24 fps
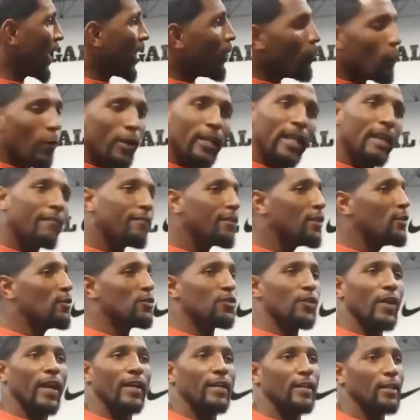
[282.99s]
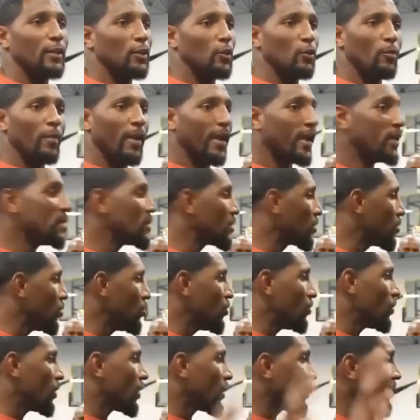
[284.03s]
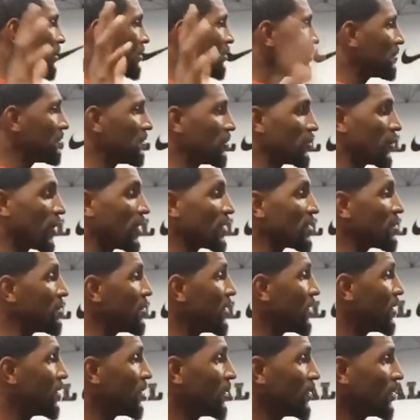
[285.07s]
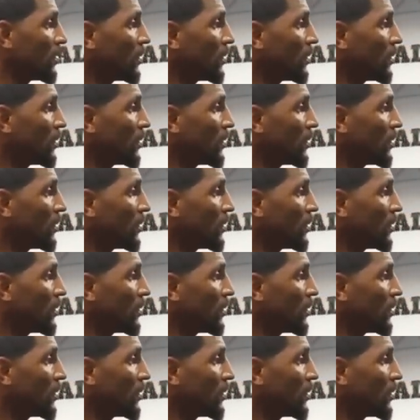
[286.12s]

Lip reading: And whatever you're trying to do, man, schoolwork, trust me,